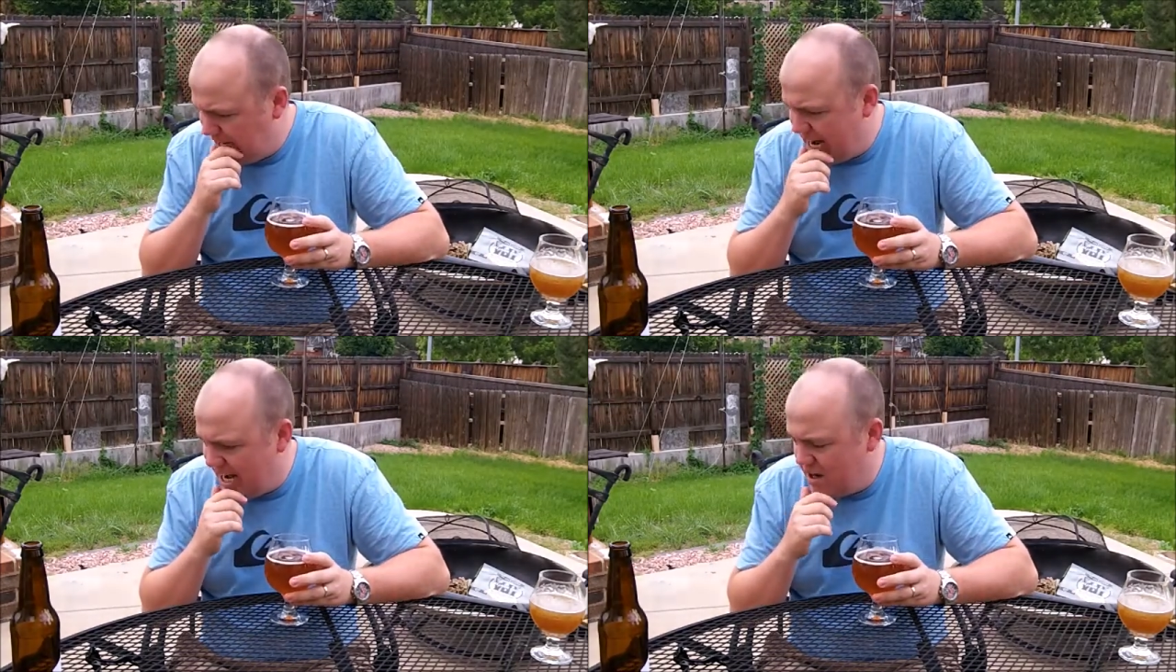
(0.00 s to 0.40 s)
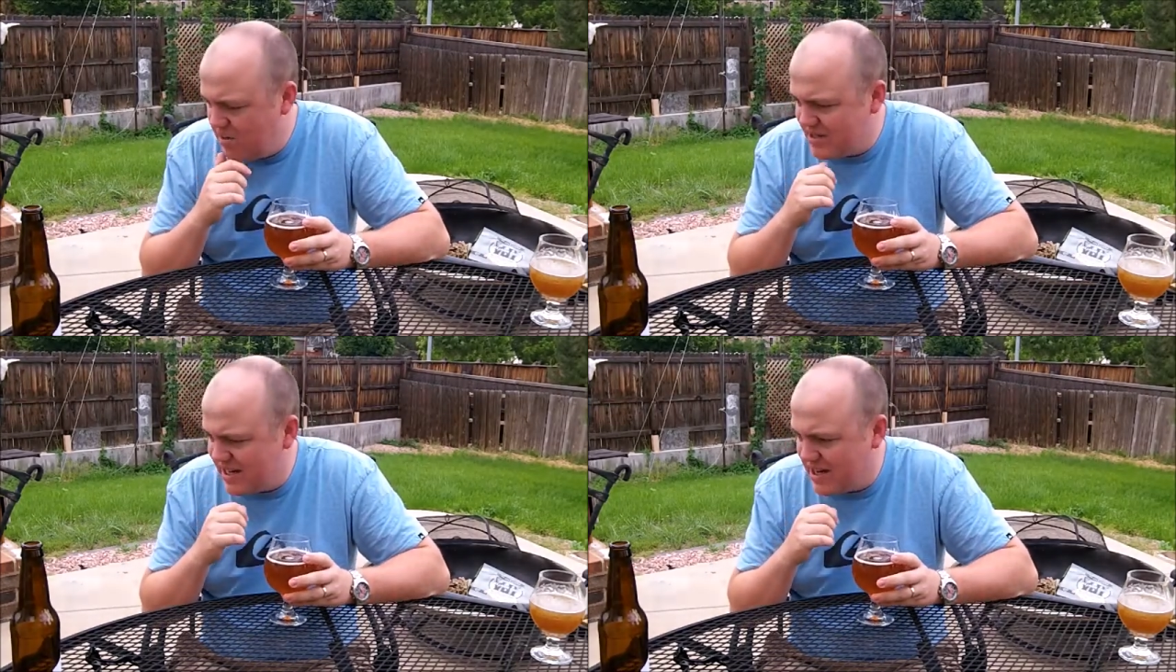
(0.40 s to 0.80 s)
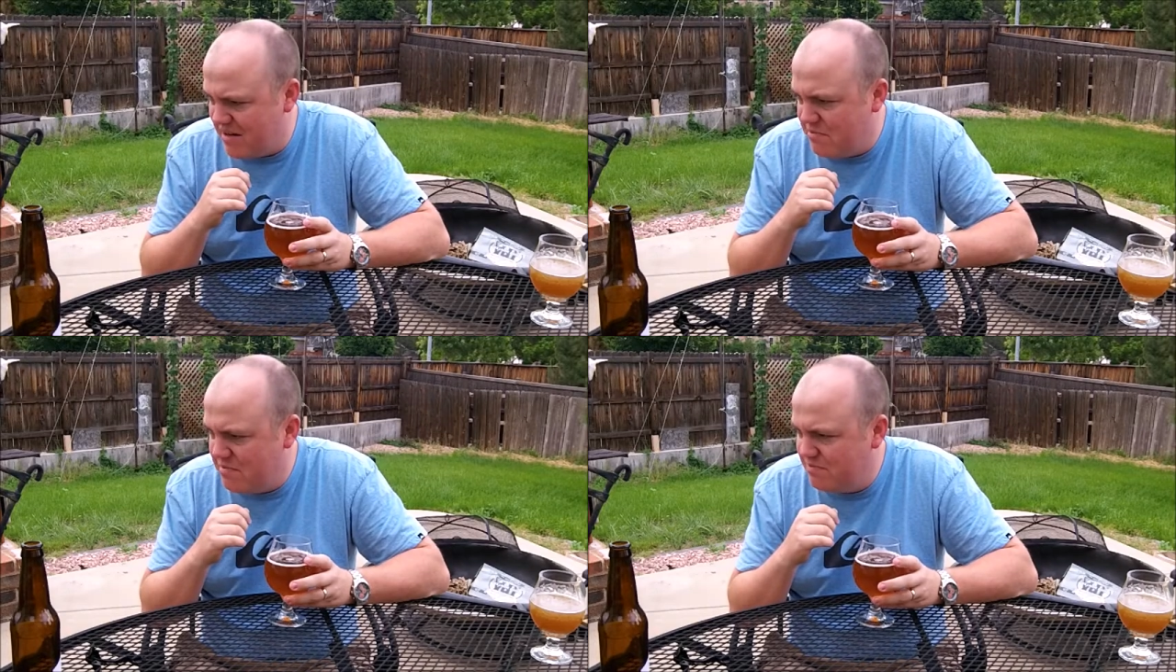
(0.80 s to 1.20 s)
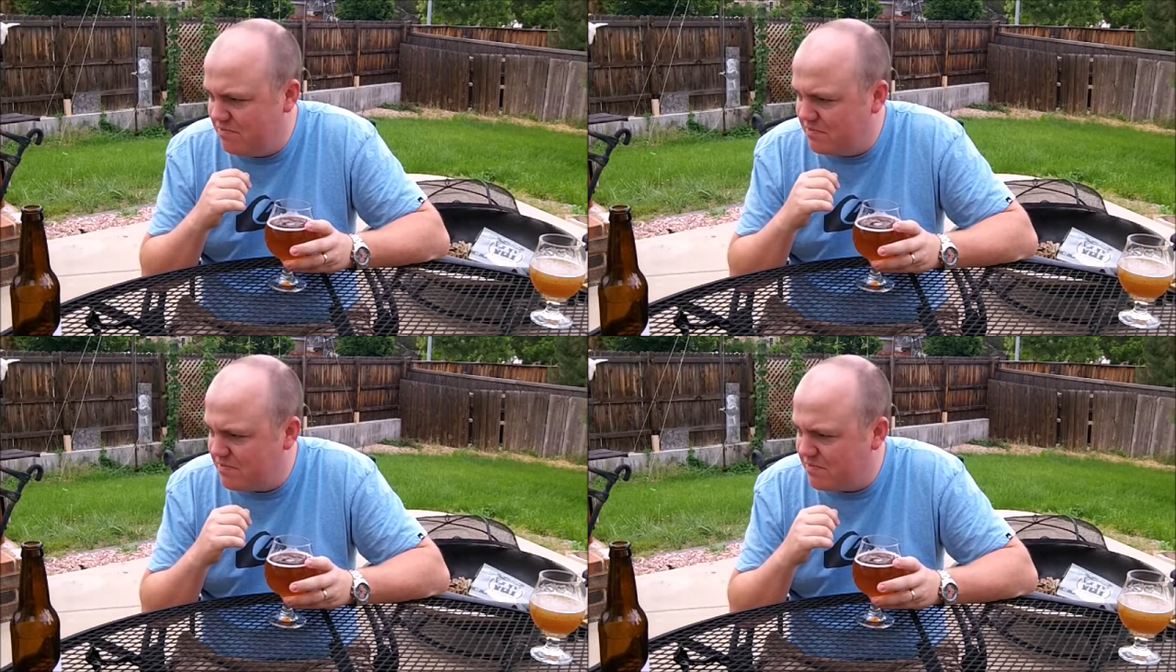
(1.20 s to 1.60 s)
Yeah, almost like a
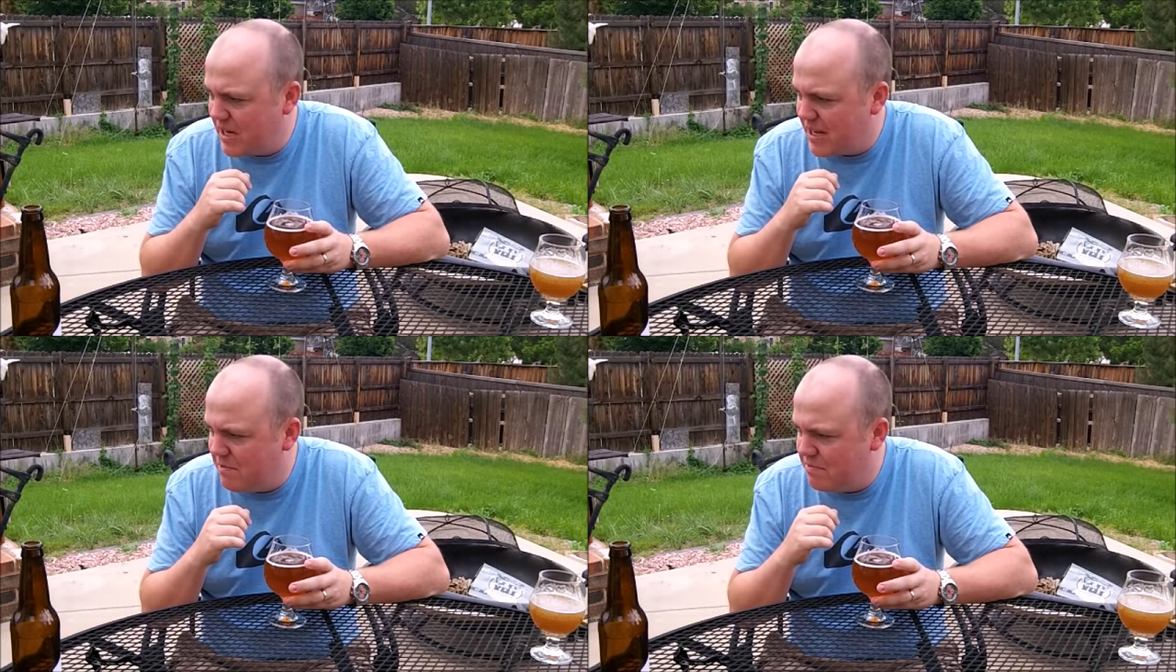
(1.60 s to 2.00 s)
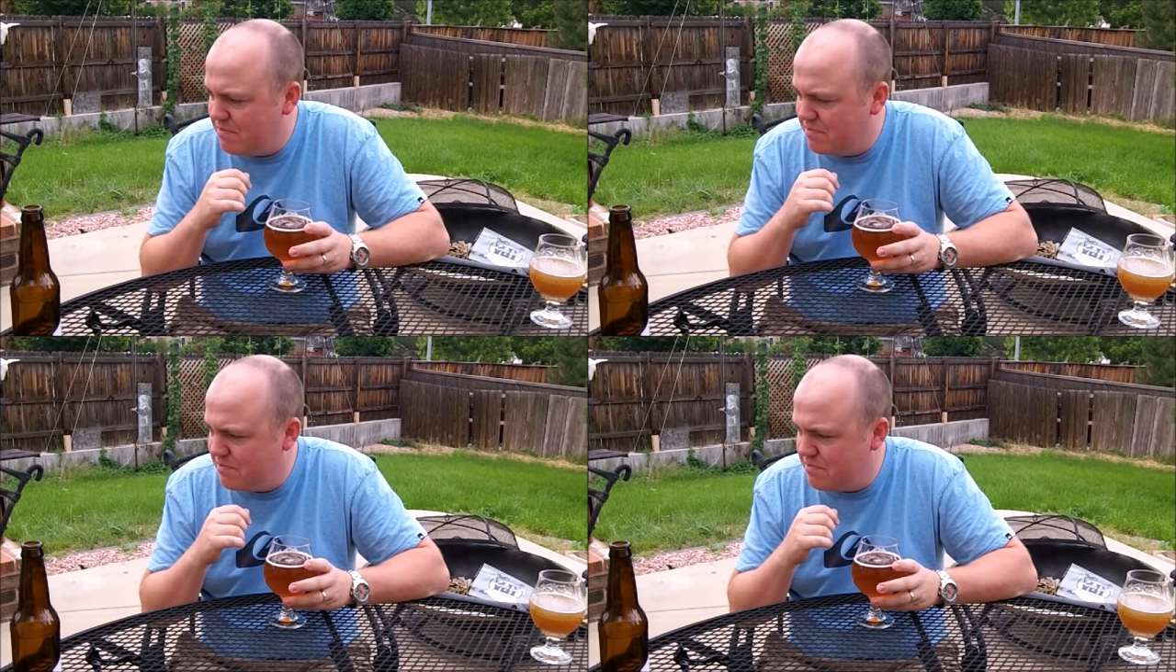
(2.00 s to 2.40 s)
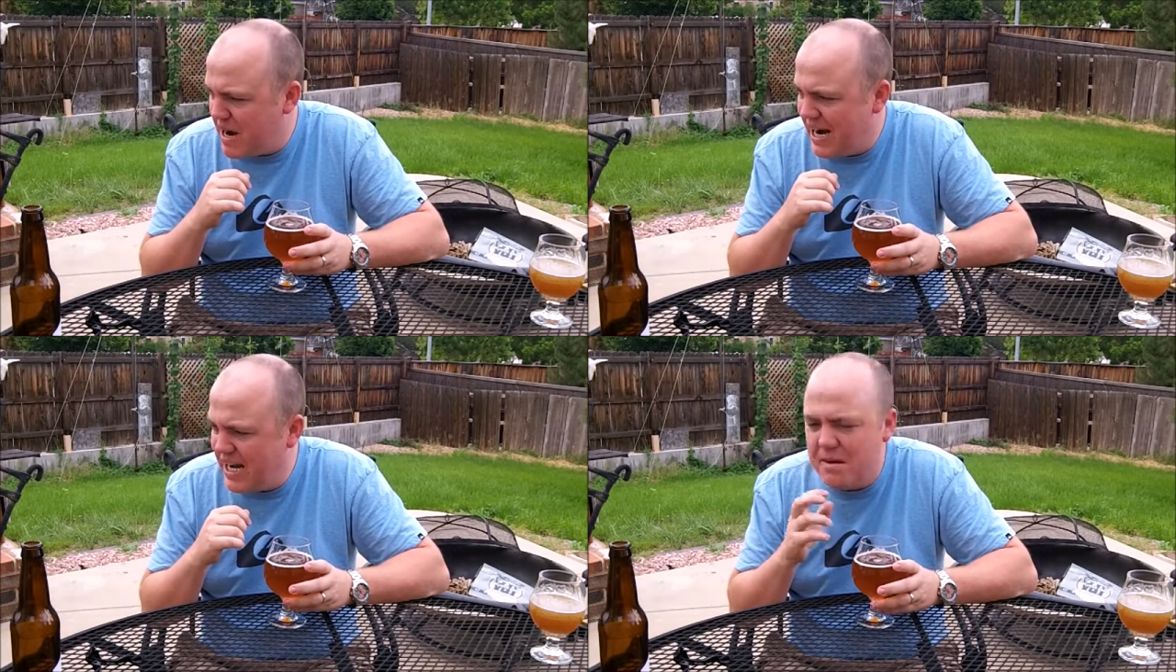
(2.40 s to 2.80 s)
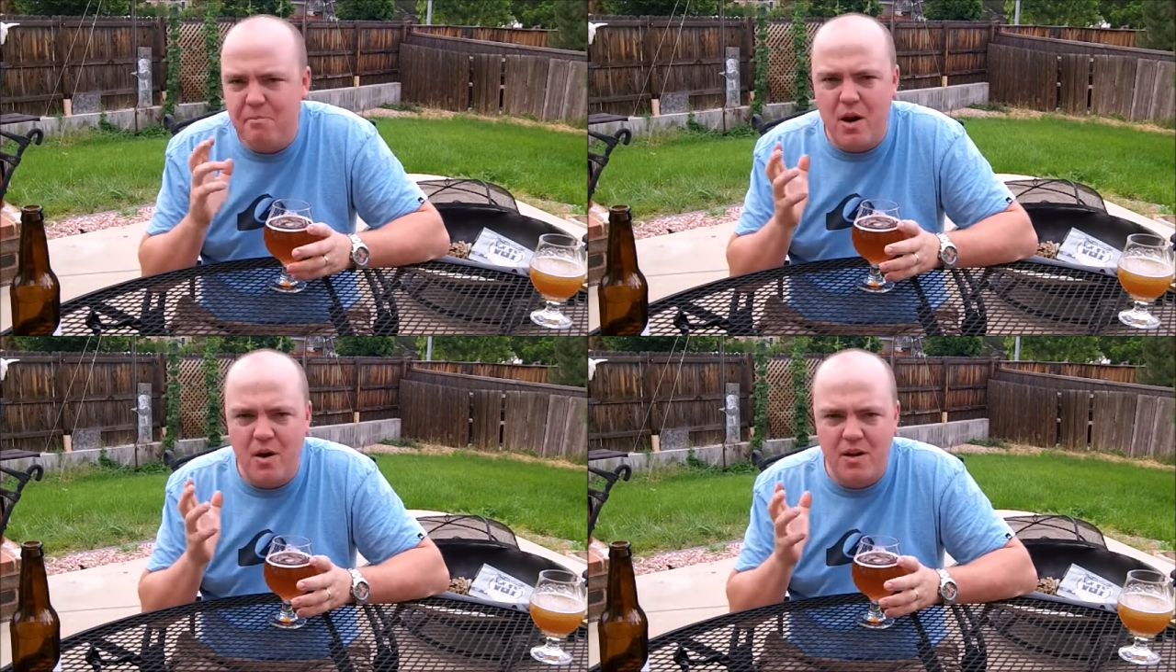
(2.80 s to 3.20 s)
piney
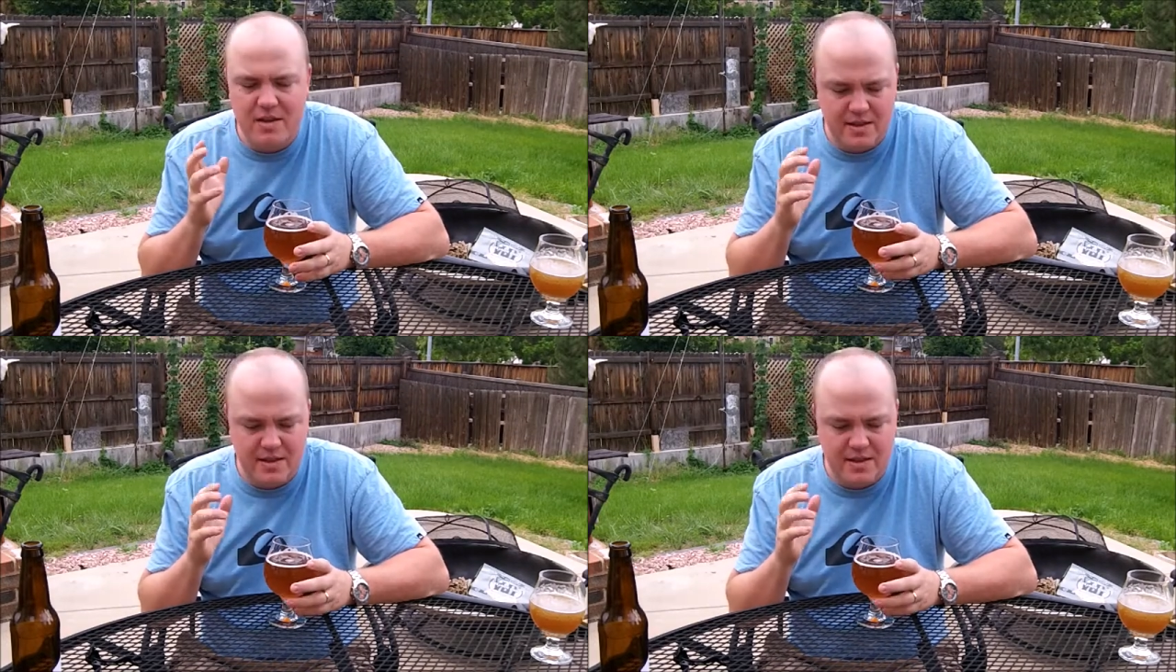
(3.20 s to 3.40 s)
bark